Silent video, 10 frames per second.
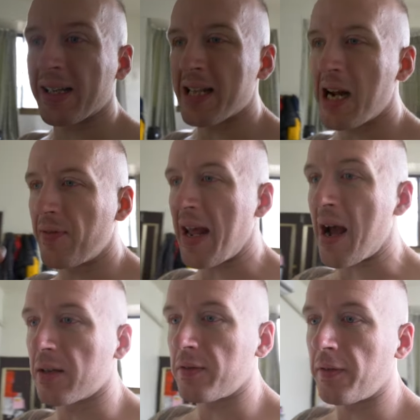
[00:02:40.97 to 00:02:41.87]
as kind of an
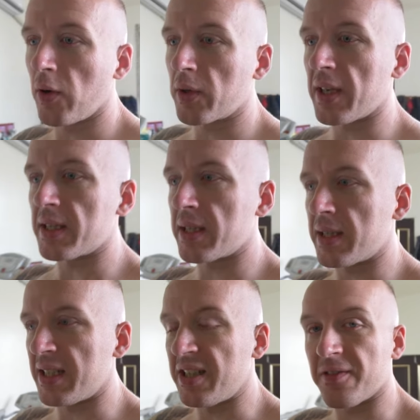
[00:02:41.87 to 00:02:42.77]
out of focus
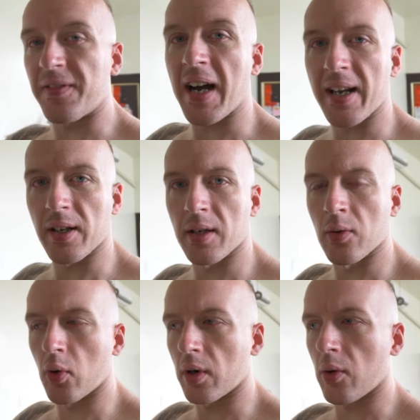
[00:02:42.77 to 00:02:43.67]

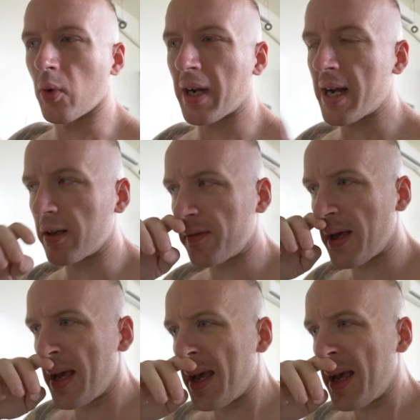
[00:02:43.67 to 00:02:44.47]
divider or kind of